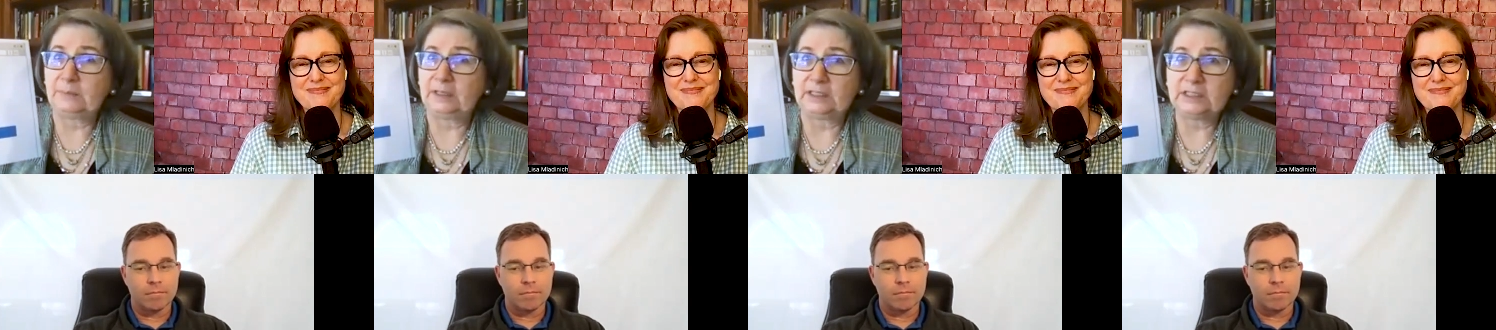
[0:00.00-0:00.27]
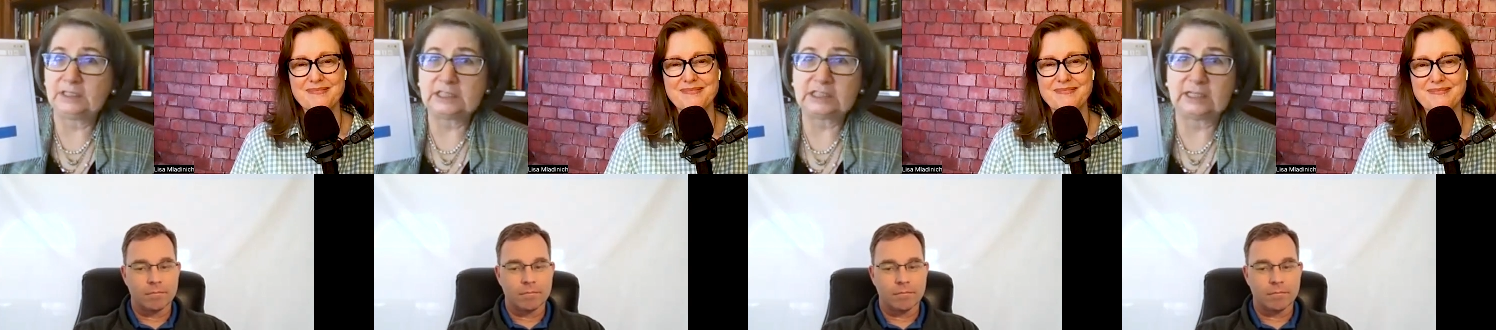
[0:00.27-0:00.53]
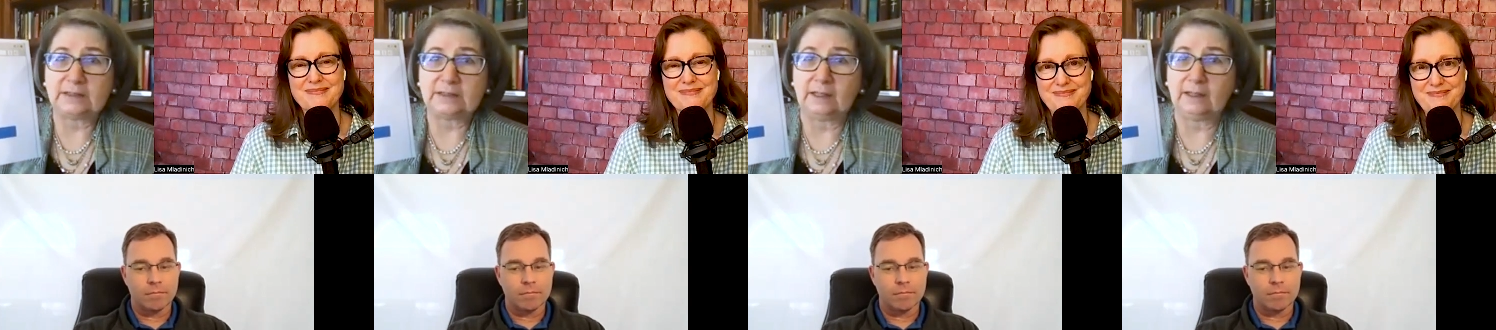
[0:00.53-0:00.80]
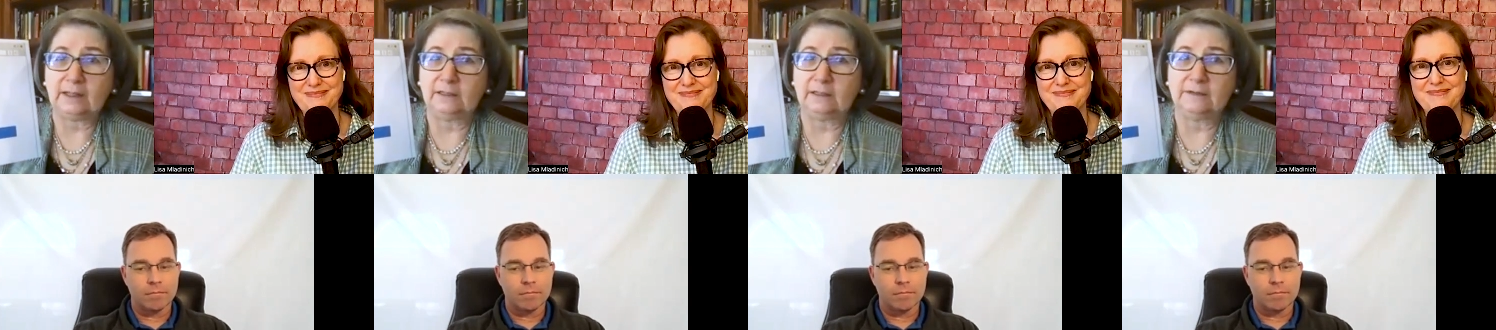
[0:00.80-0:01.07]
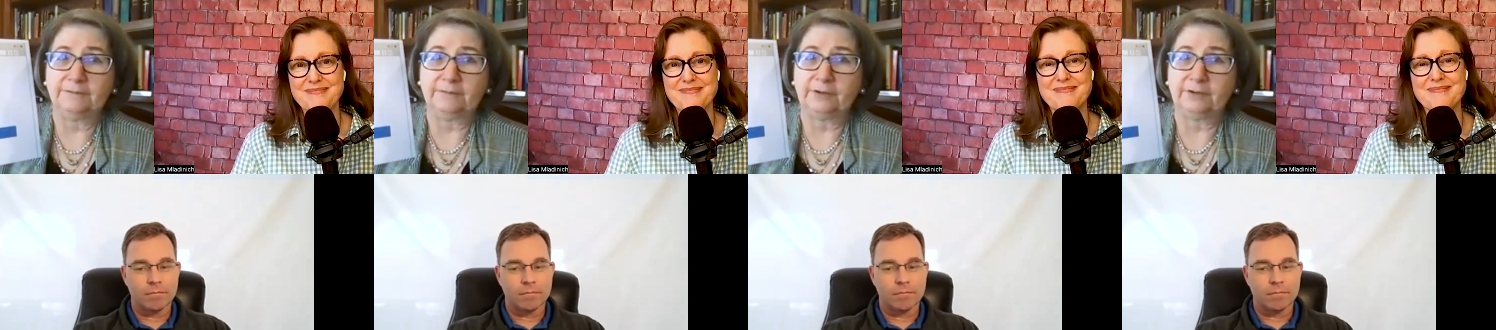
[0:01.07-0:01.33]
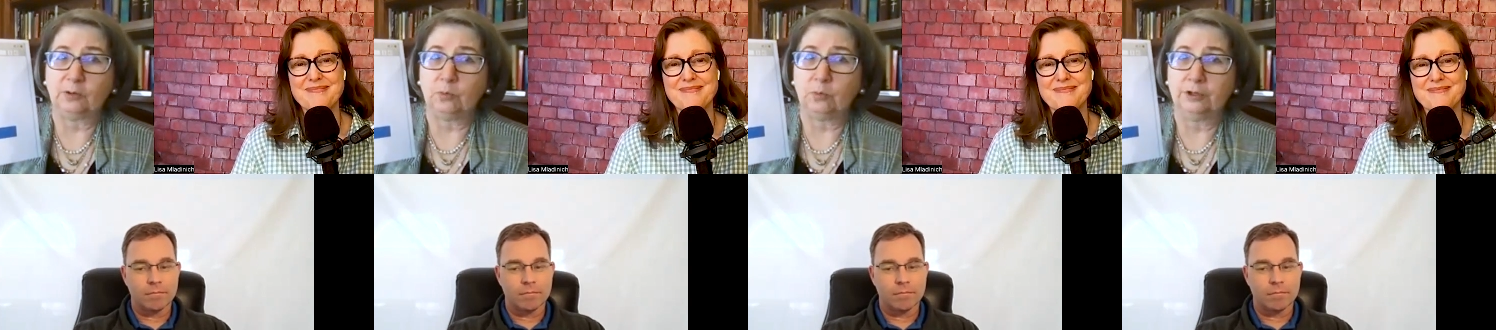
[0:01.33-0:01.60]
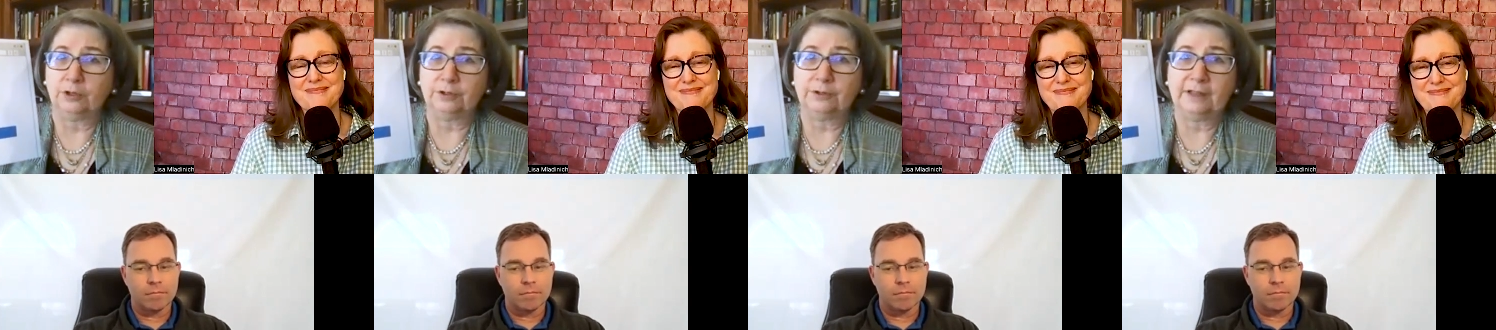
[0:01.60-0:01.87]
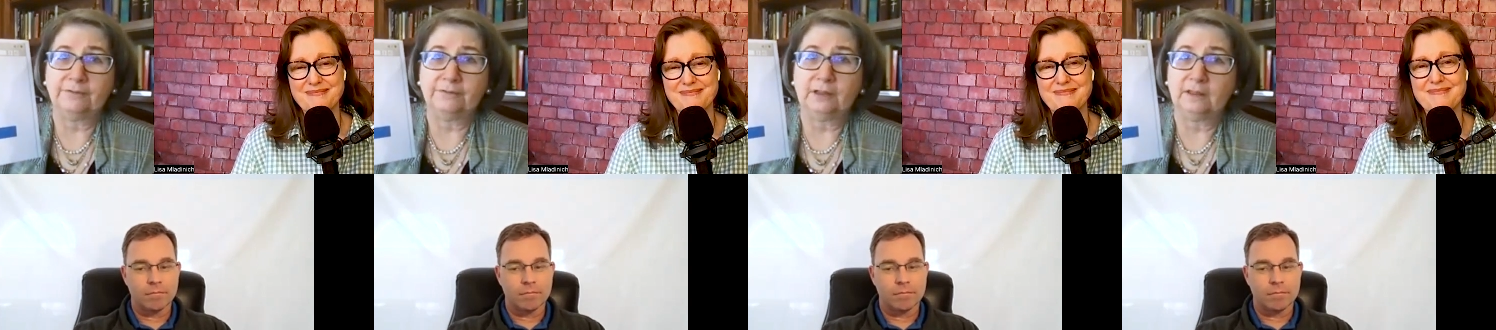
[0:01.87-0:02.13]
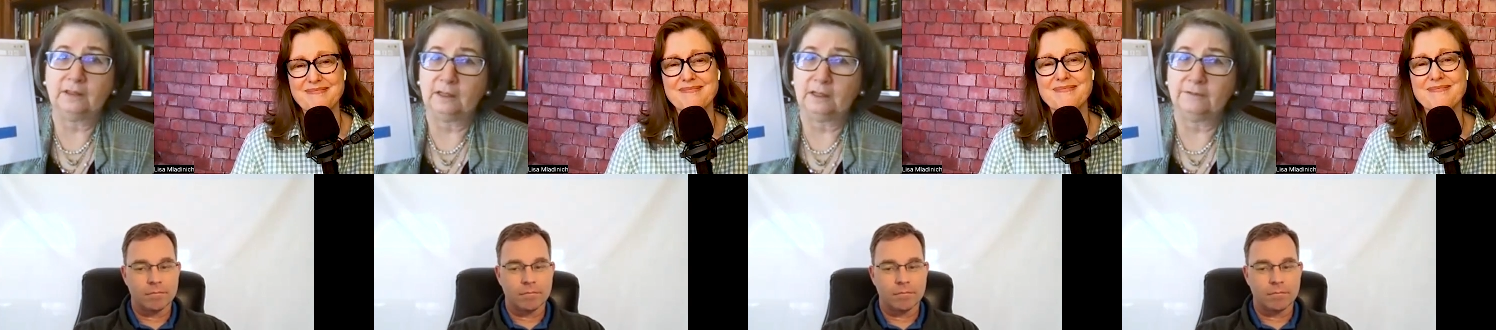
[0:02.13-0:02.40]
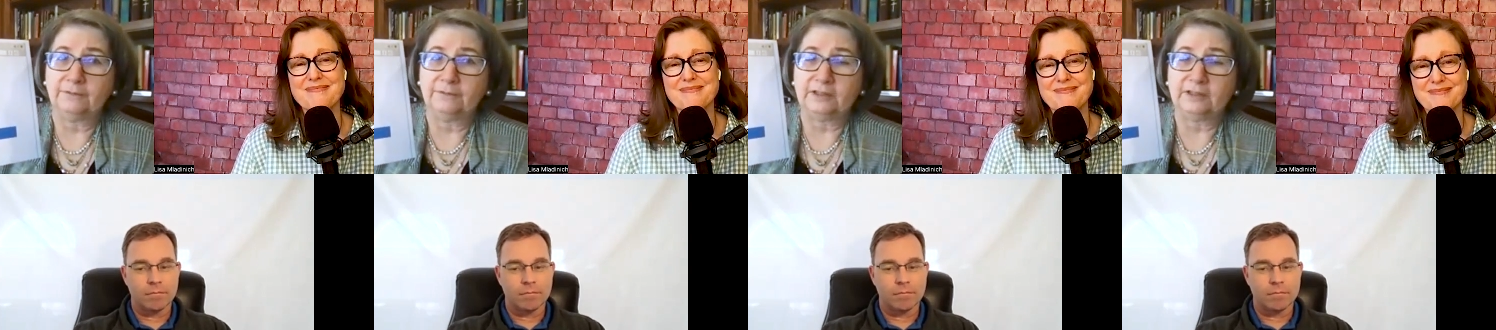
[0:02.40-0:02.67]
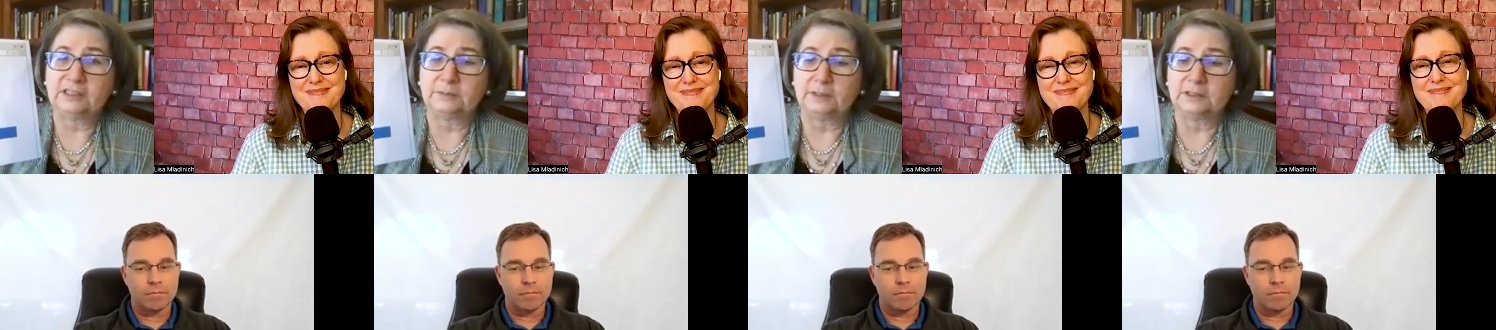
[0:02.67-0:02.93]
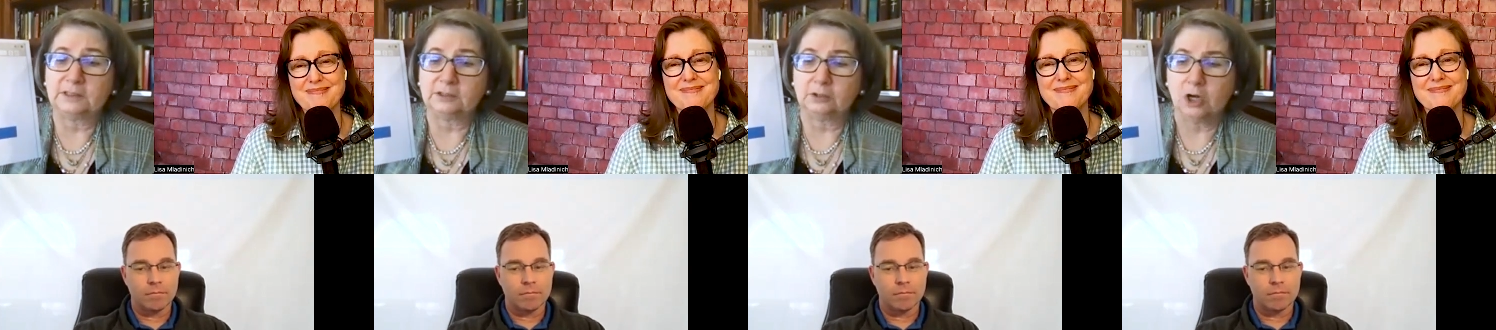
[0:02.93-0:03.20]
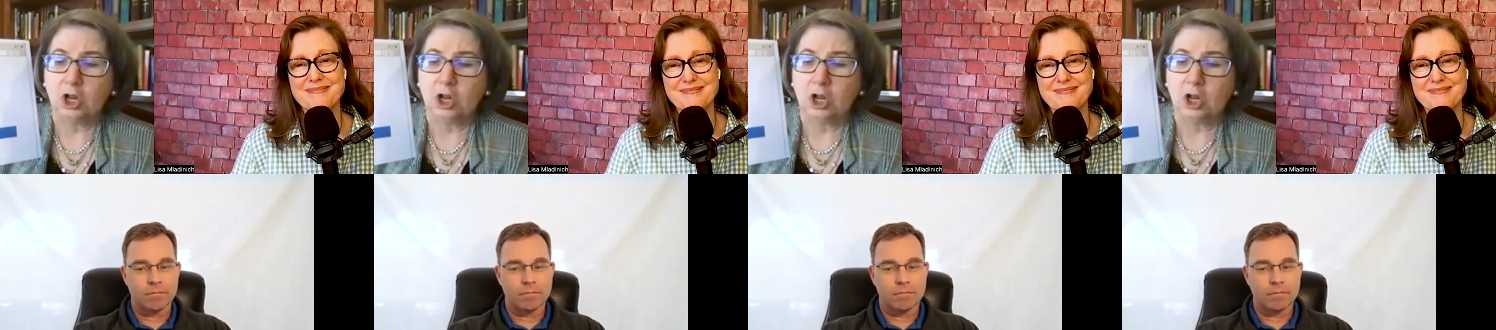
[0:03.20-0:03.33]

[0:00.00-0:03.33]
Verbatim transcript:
Speaker 1: minutes at the end of every quarter, even at the end of every semester.